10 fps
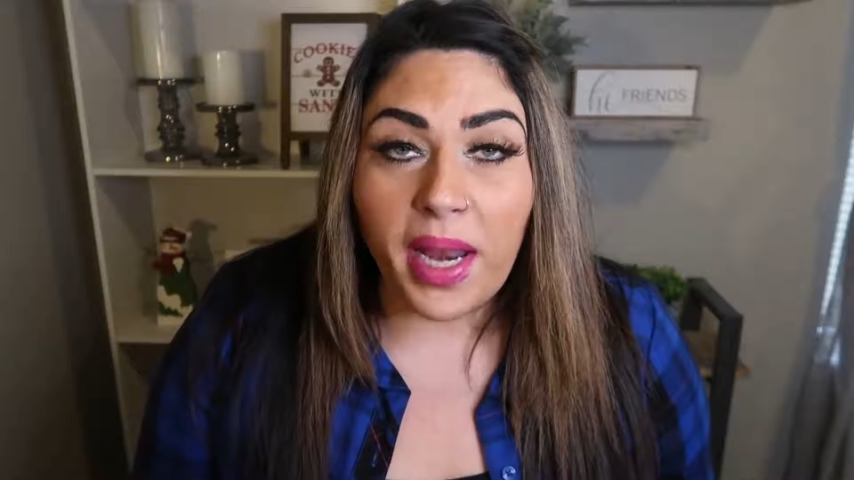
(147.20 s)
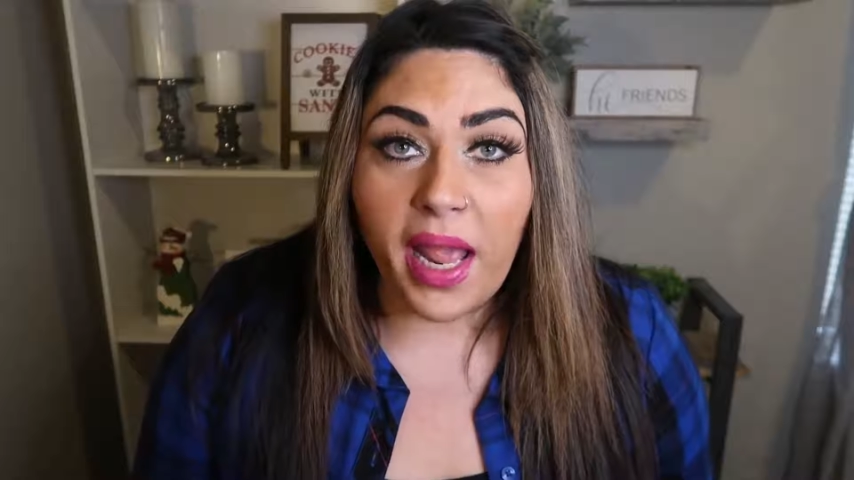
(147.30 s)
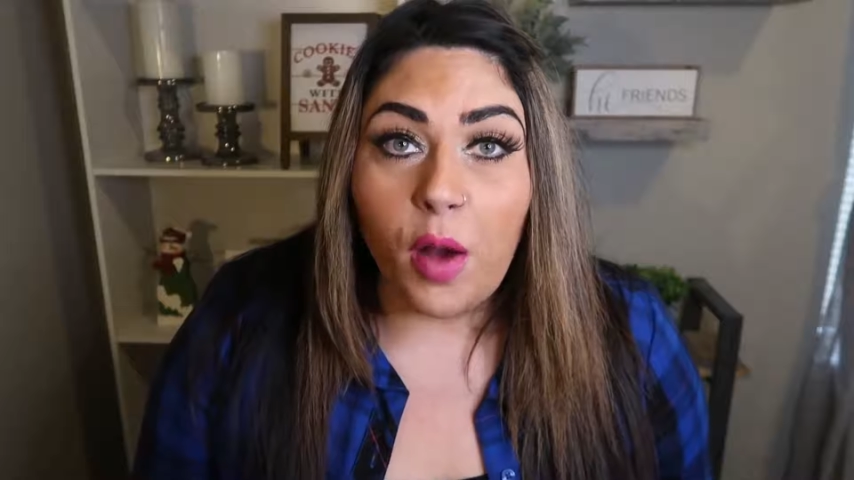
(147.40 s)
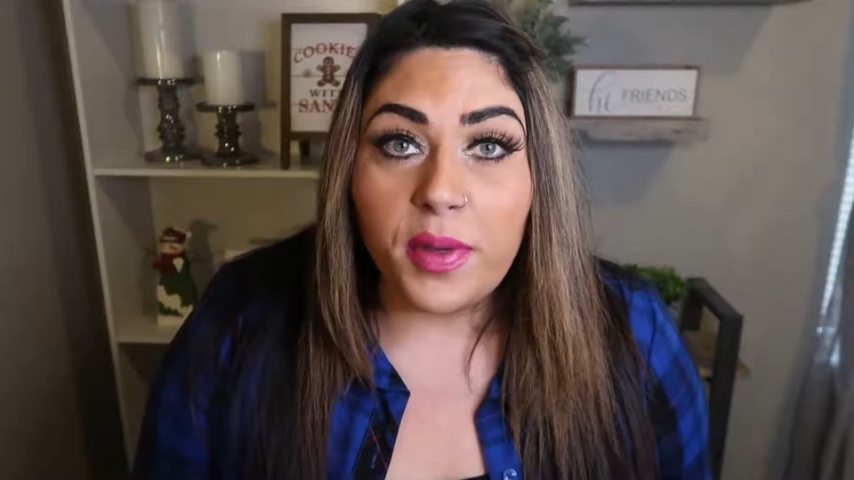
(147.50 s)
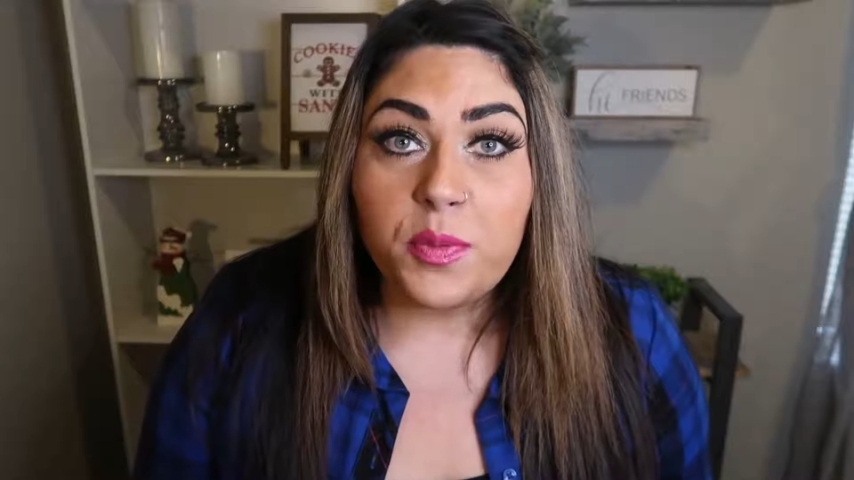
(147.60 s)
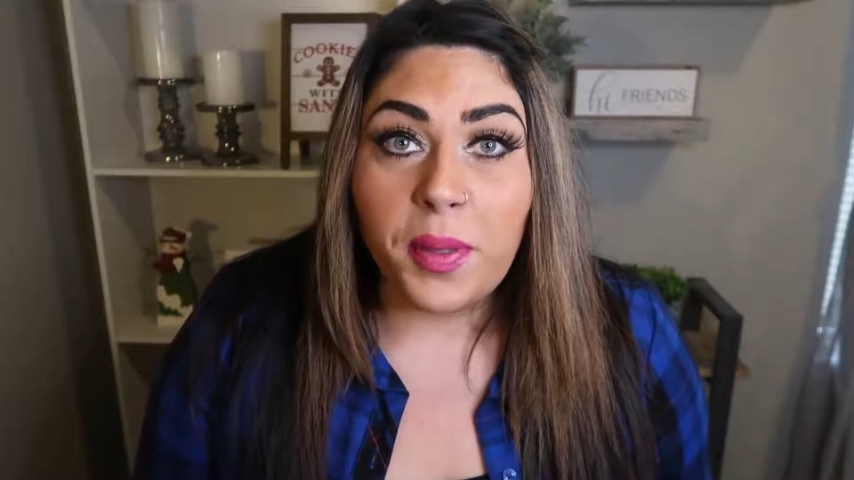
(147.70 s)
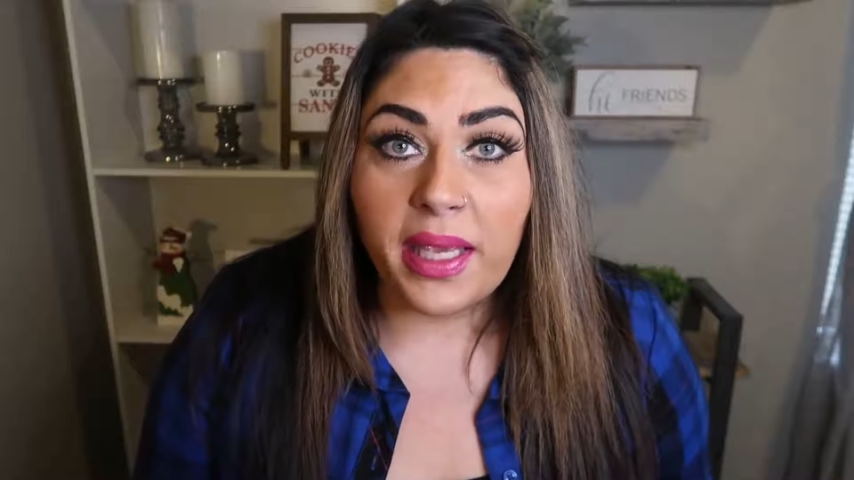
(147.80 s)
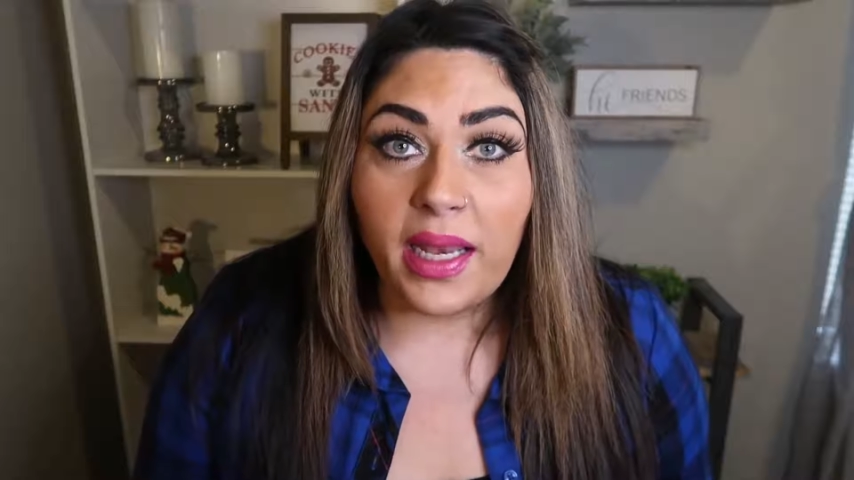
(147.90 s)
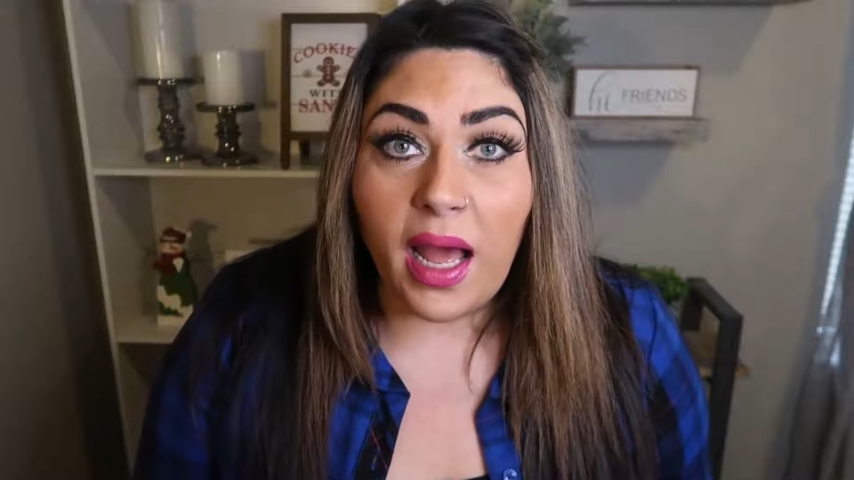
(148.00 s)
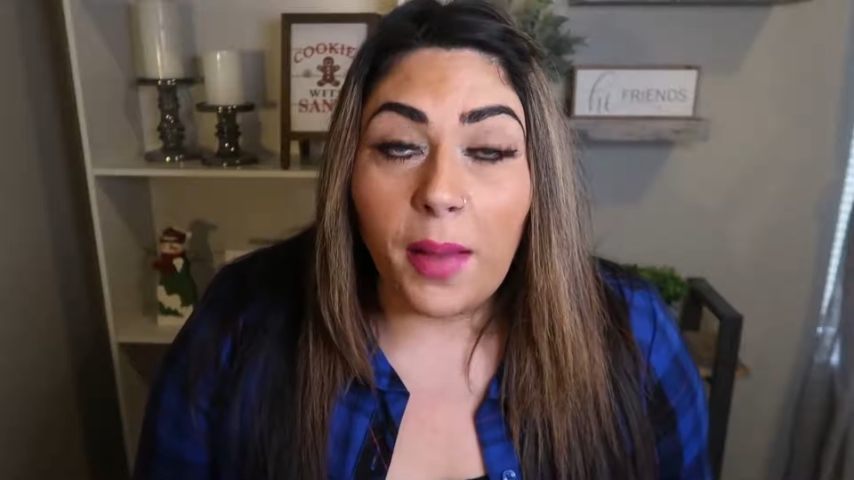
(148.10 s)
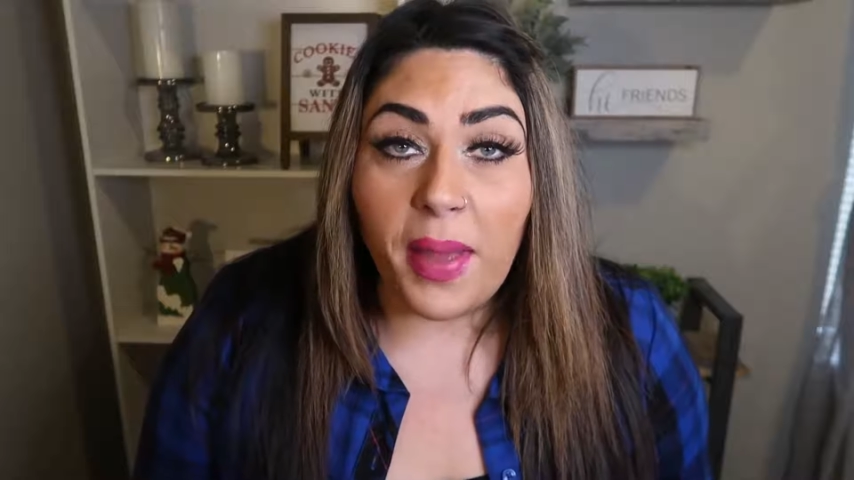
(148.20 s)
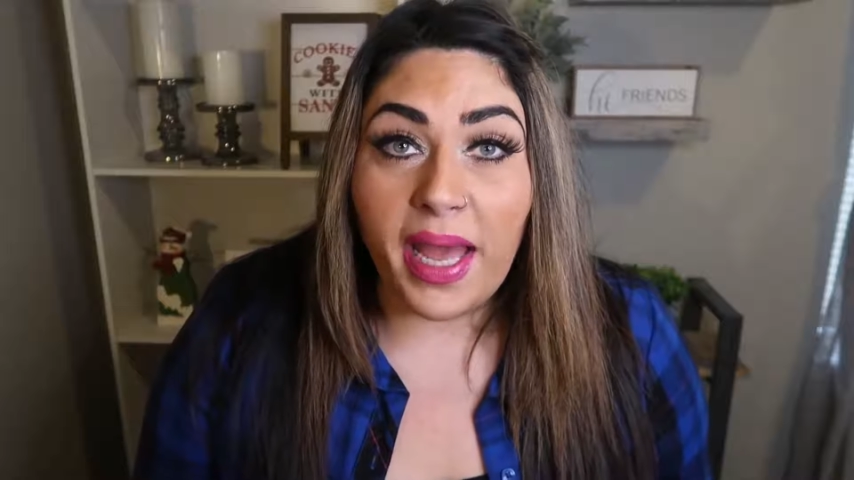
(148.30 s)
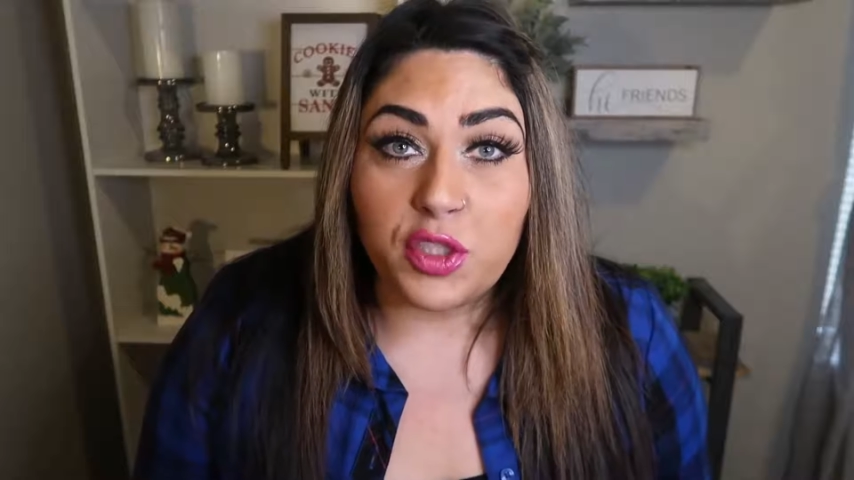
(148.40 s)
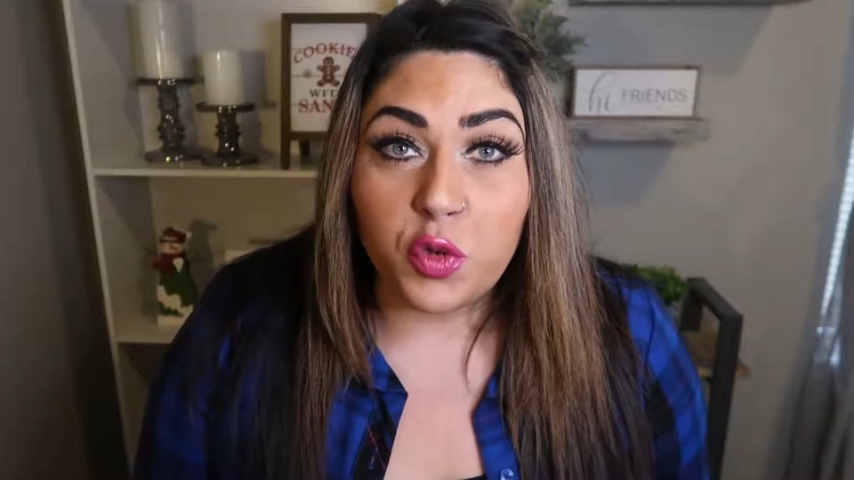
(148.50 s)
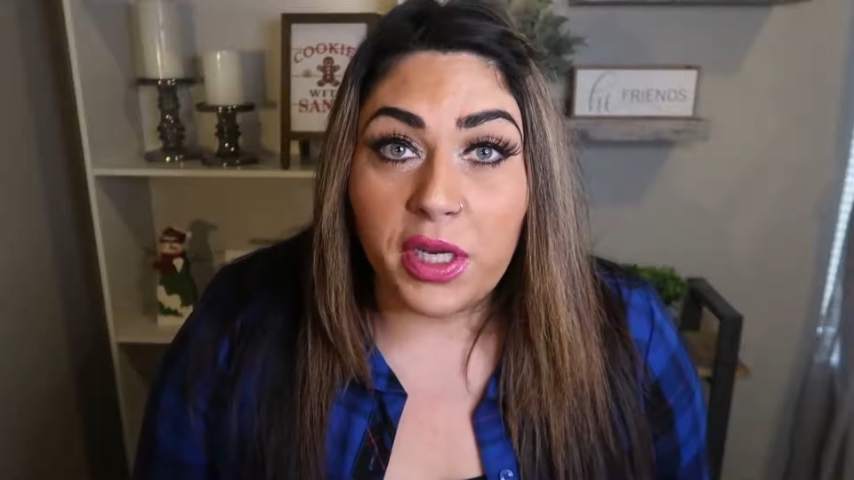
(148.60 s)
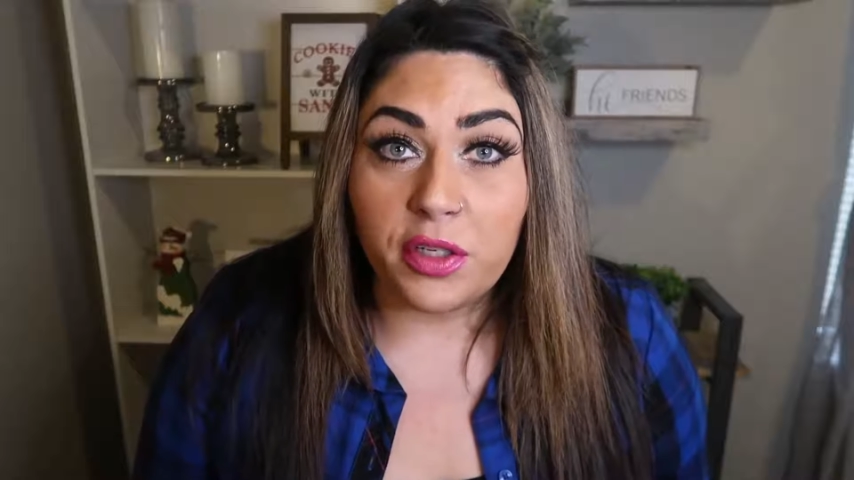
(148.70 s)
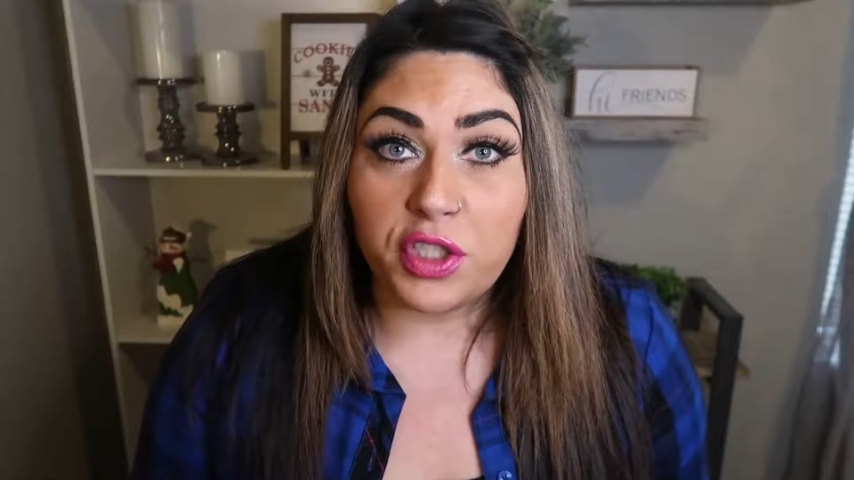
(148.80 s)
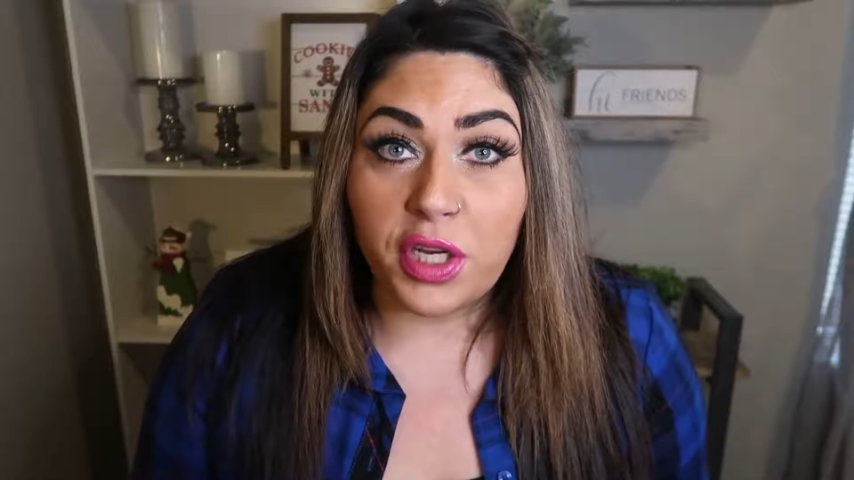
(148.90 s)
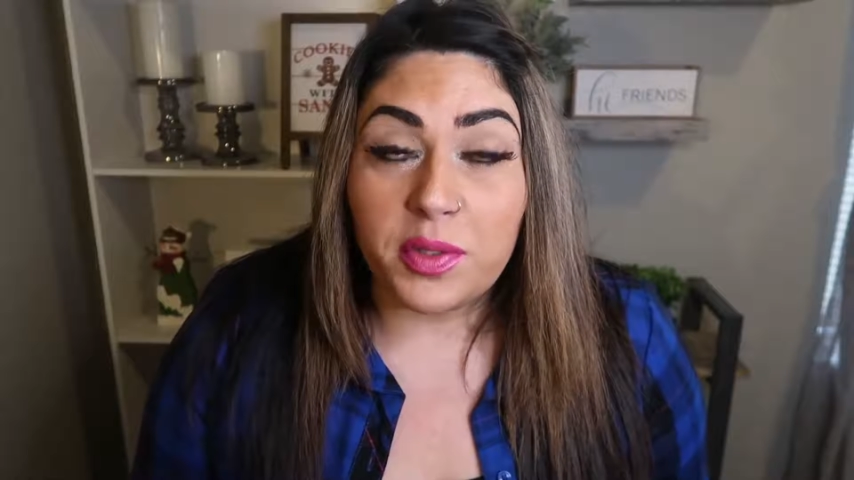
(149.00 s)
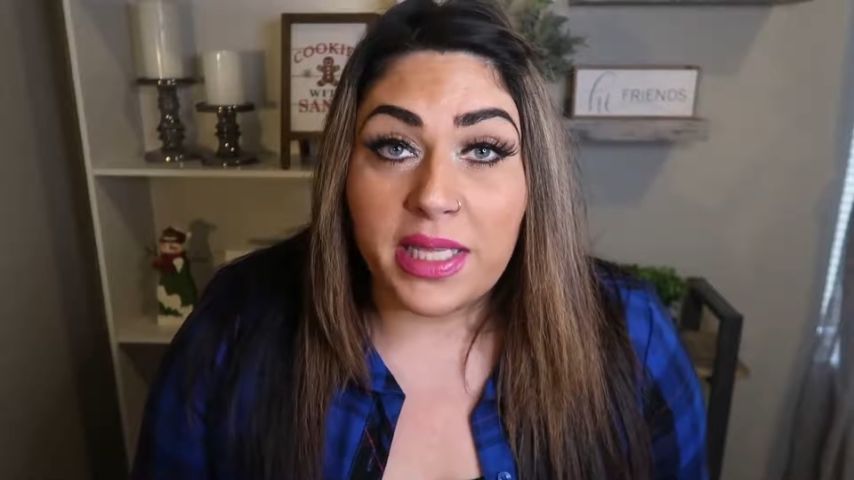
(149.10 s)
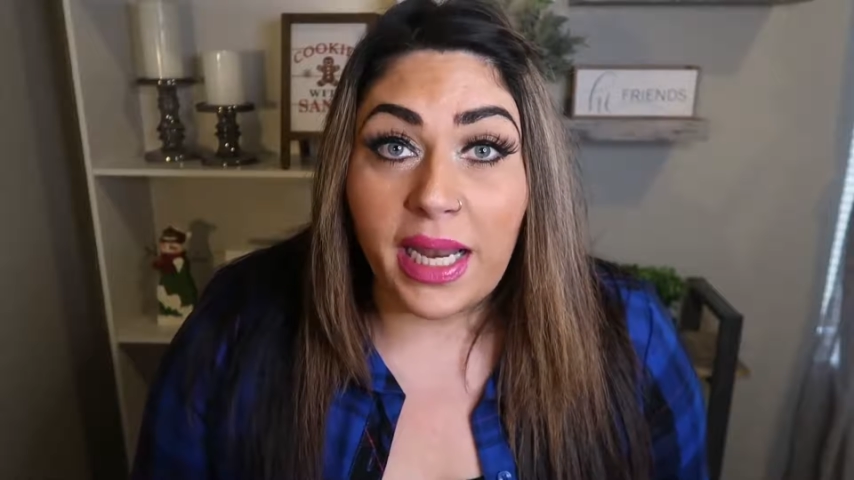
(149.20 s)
but I always pick it up at Trader Joe's.